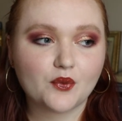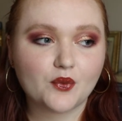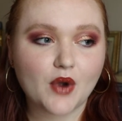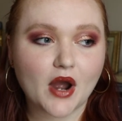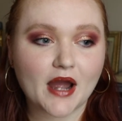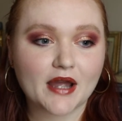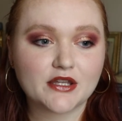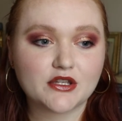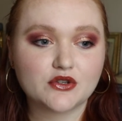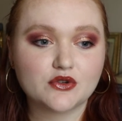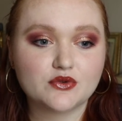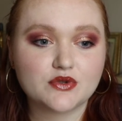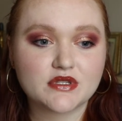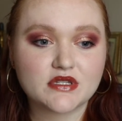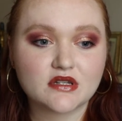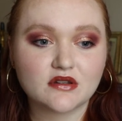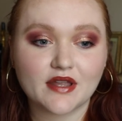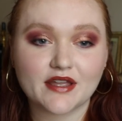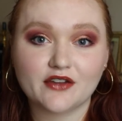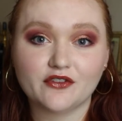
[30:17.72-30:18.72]
I
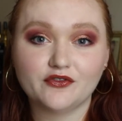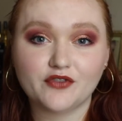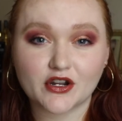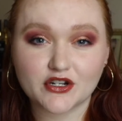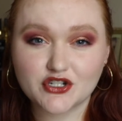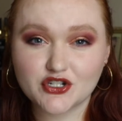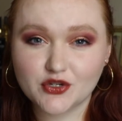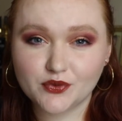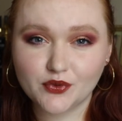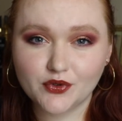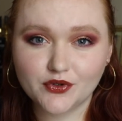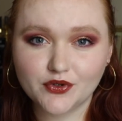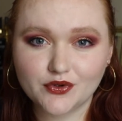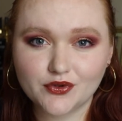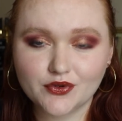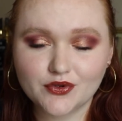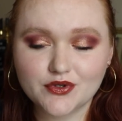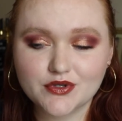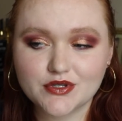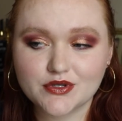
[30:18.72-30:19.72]
used like vegetable
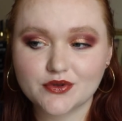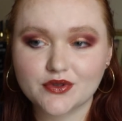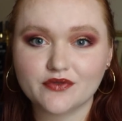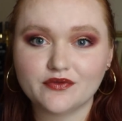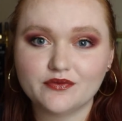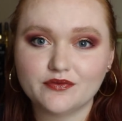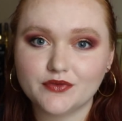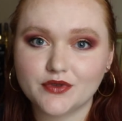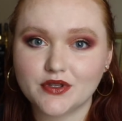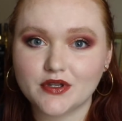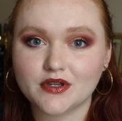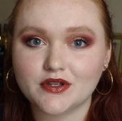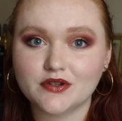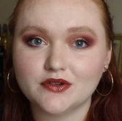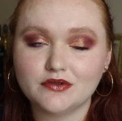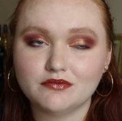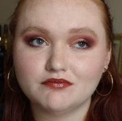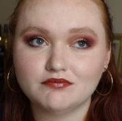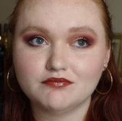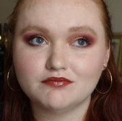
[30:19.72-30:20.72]
noodles, so the
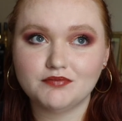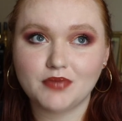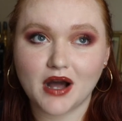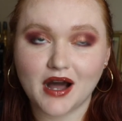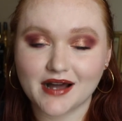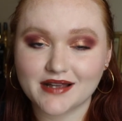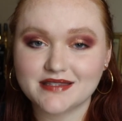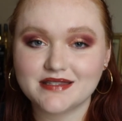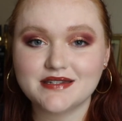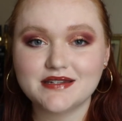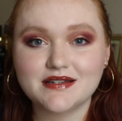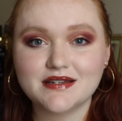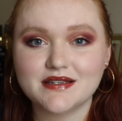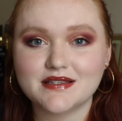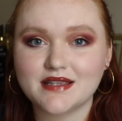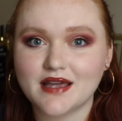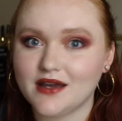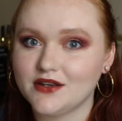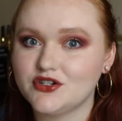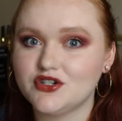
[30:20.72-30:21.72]
the pasta
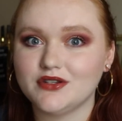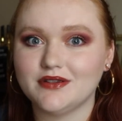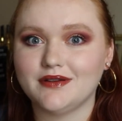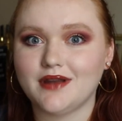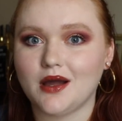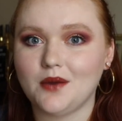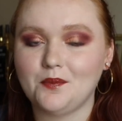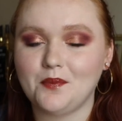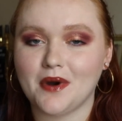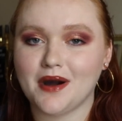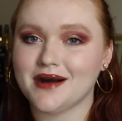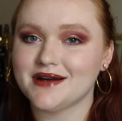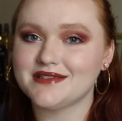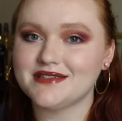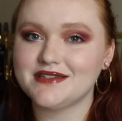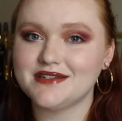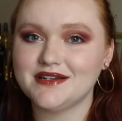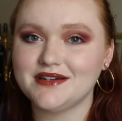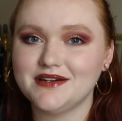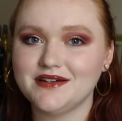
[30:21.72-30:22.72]
is actually not
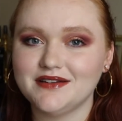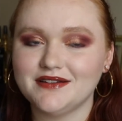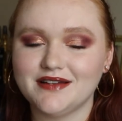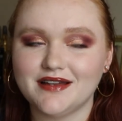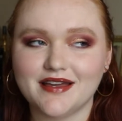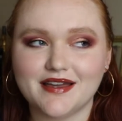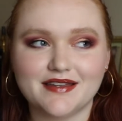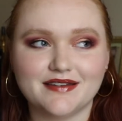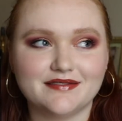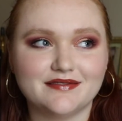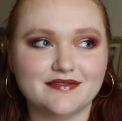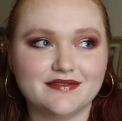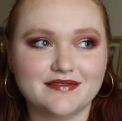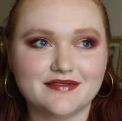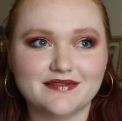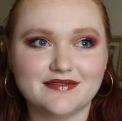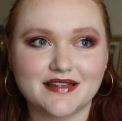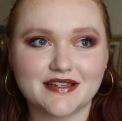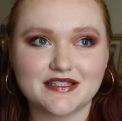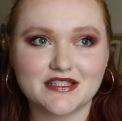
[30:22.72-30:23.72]
pasta
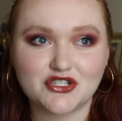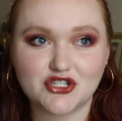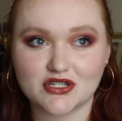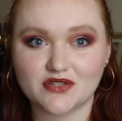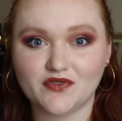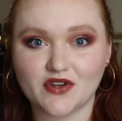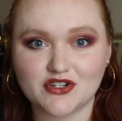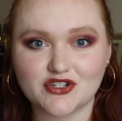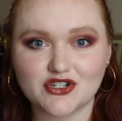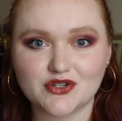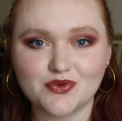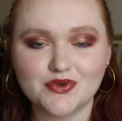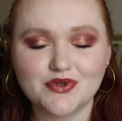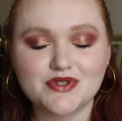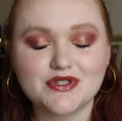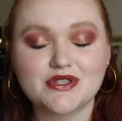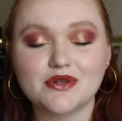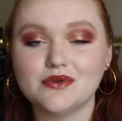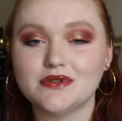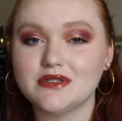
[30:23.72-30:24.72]
and it's just
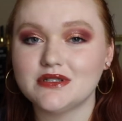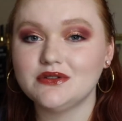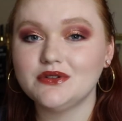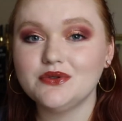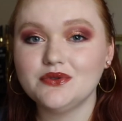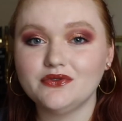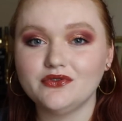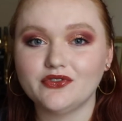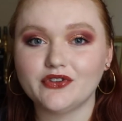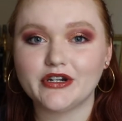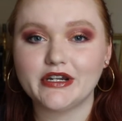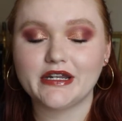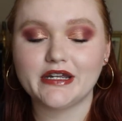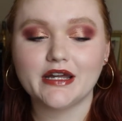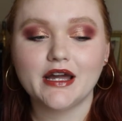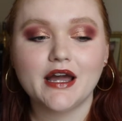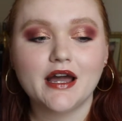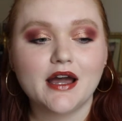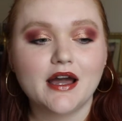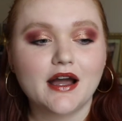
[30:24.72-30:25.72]
vegetables, so it's gluten
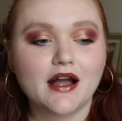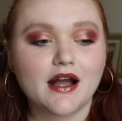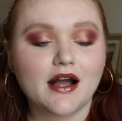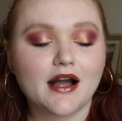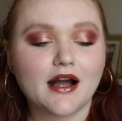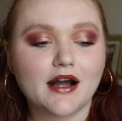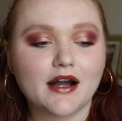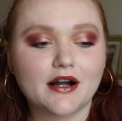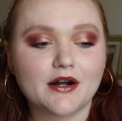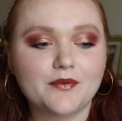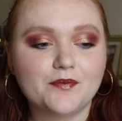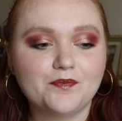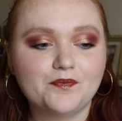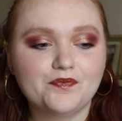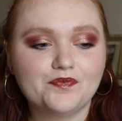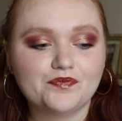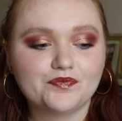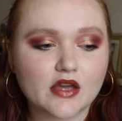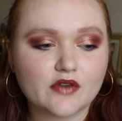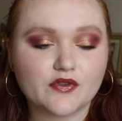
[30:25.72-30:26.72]
free.
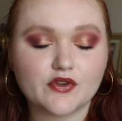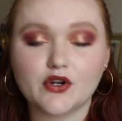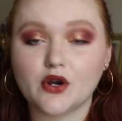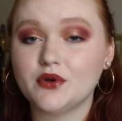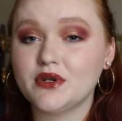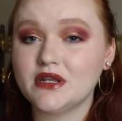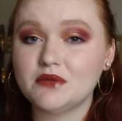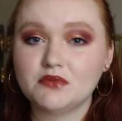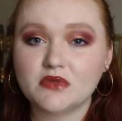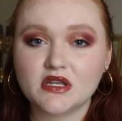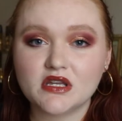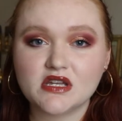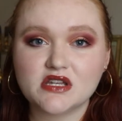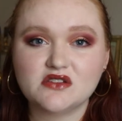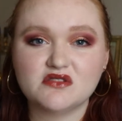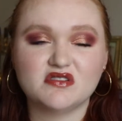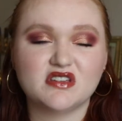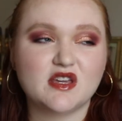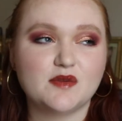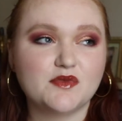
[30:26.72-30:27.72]
Um, if you don't eat meat,
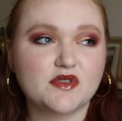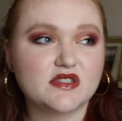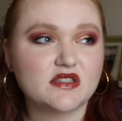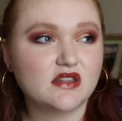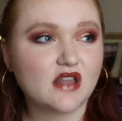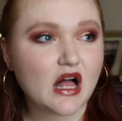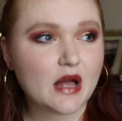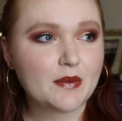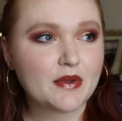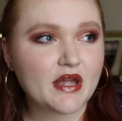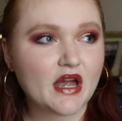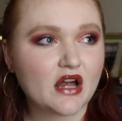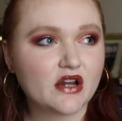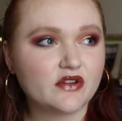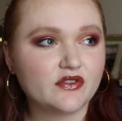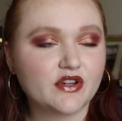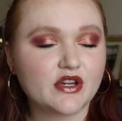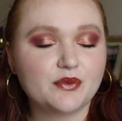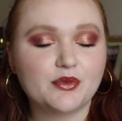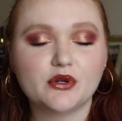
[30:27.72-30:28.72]
you can keep the salami out
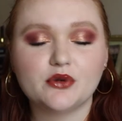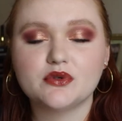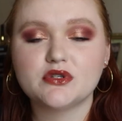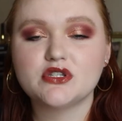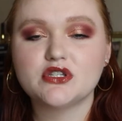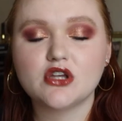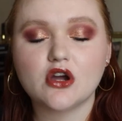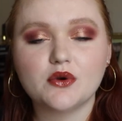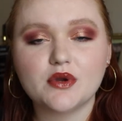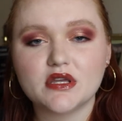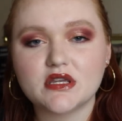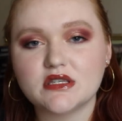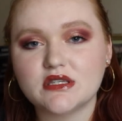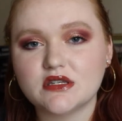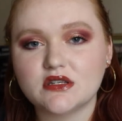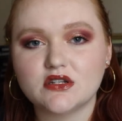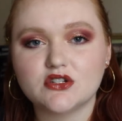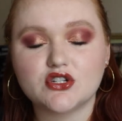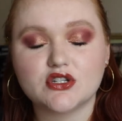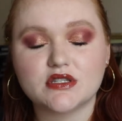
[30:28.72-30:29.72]
of it, but it was so
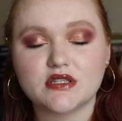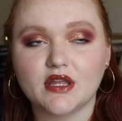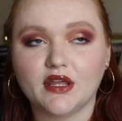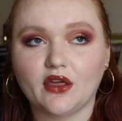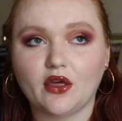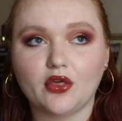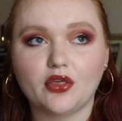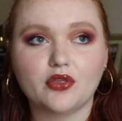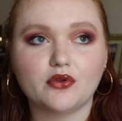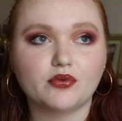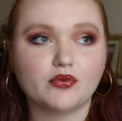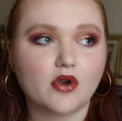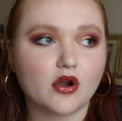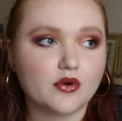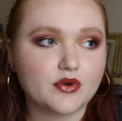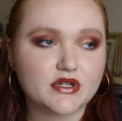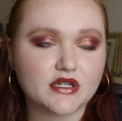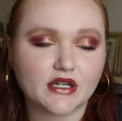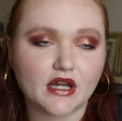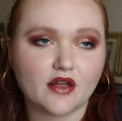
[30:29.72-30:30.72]
easy to just like
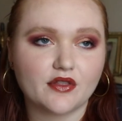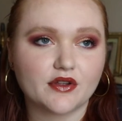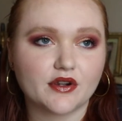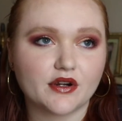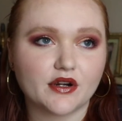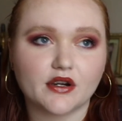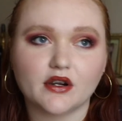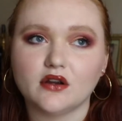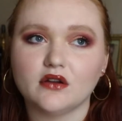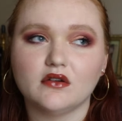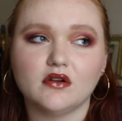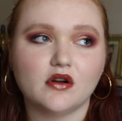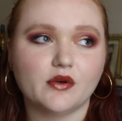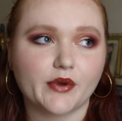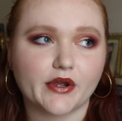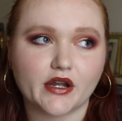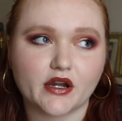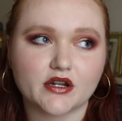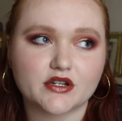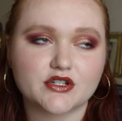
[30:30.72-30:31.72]
throw together. Oh
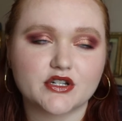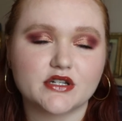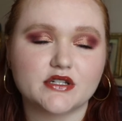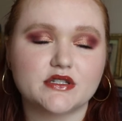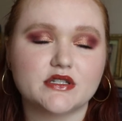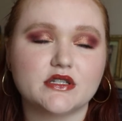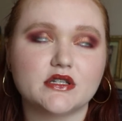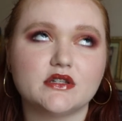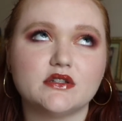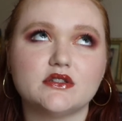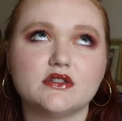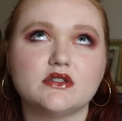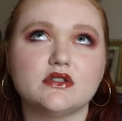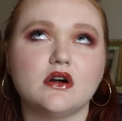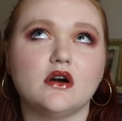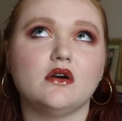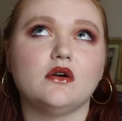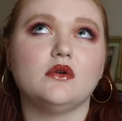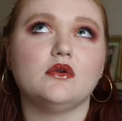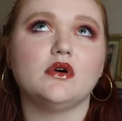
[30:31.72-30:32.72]
my gosh, it's
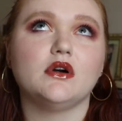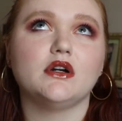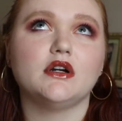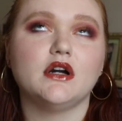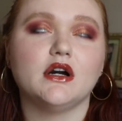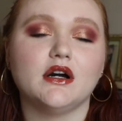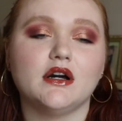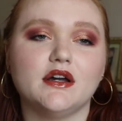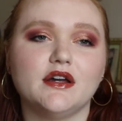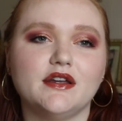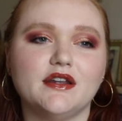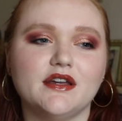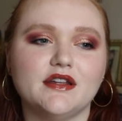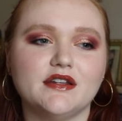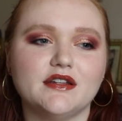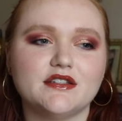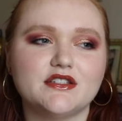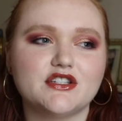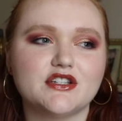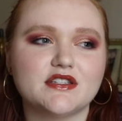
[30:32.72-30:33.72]
so good.
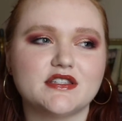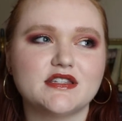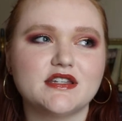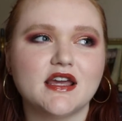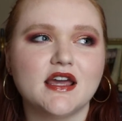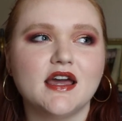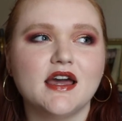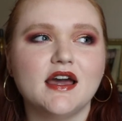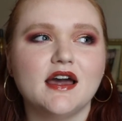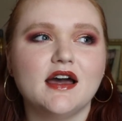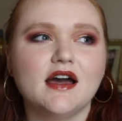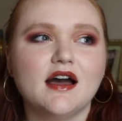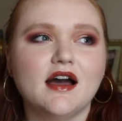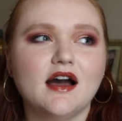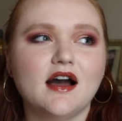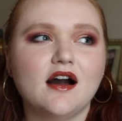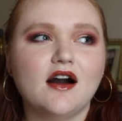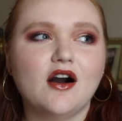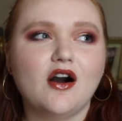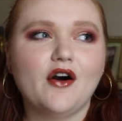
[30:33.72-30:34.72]
And it's just,
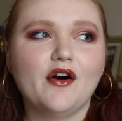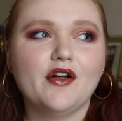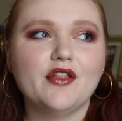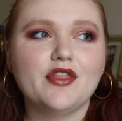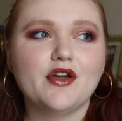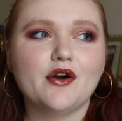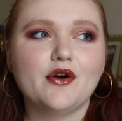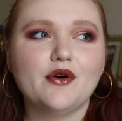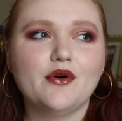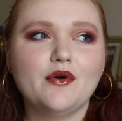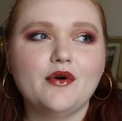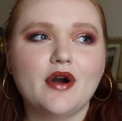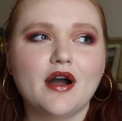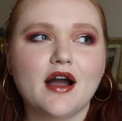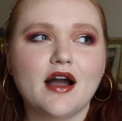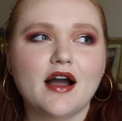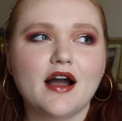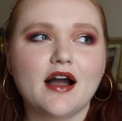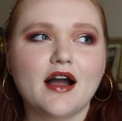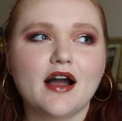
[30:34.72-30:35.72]
although
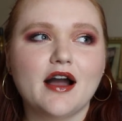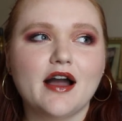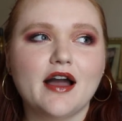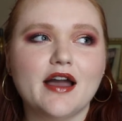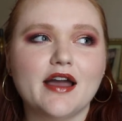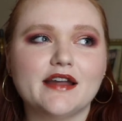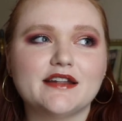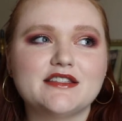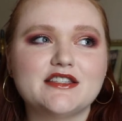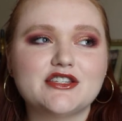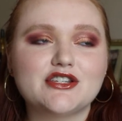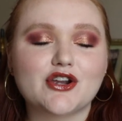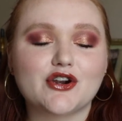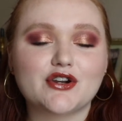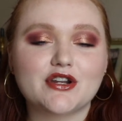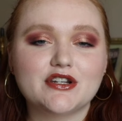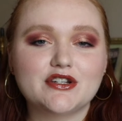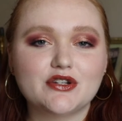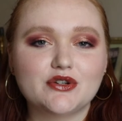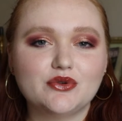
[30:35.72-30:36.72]
it's
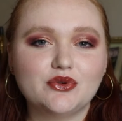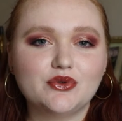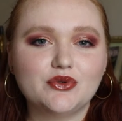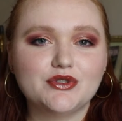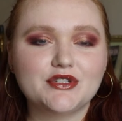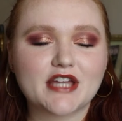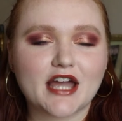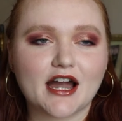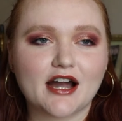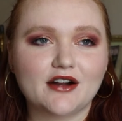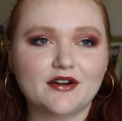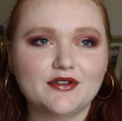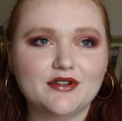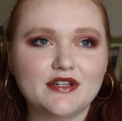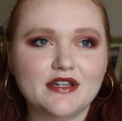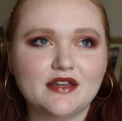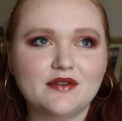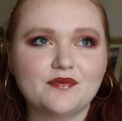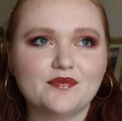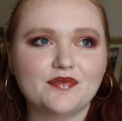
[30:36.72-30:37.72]
starting to cool
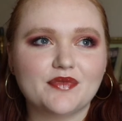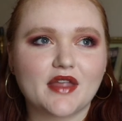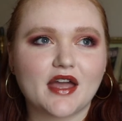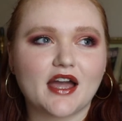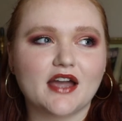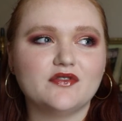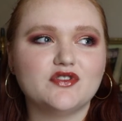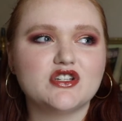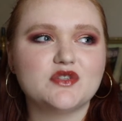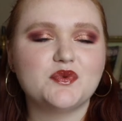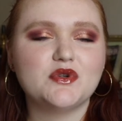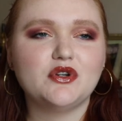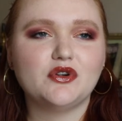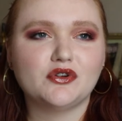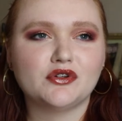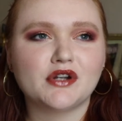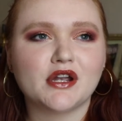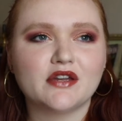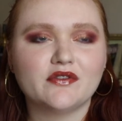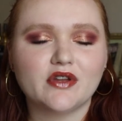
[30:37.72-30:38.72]
down, I've just been
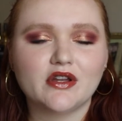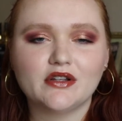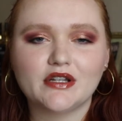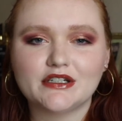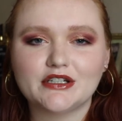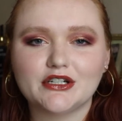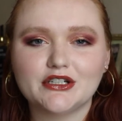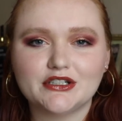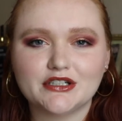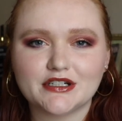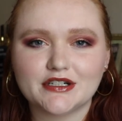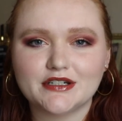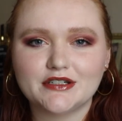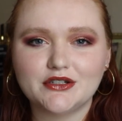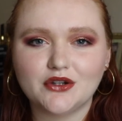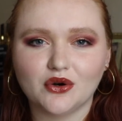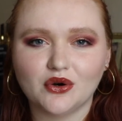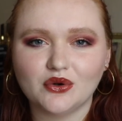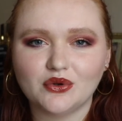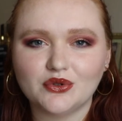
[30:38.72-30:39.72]
craving like a
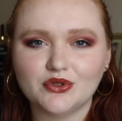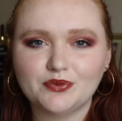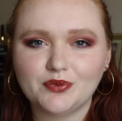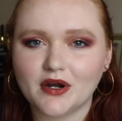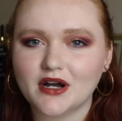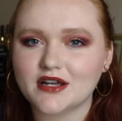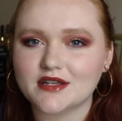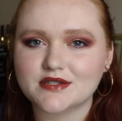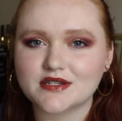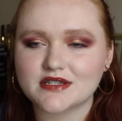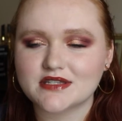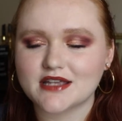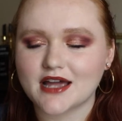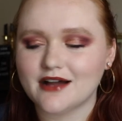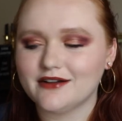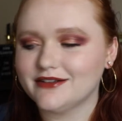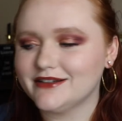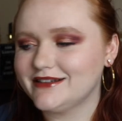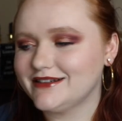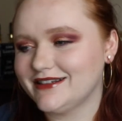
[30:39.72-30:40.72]
good cold pasta
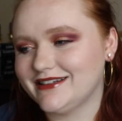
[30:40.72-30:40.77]
salad.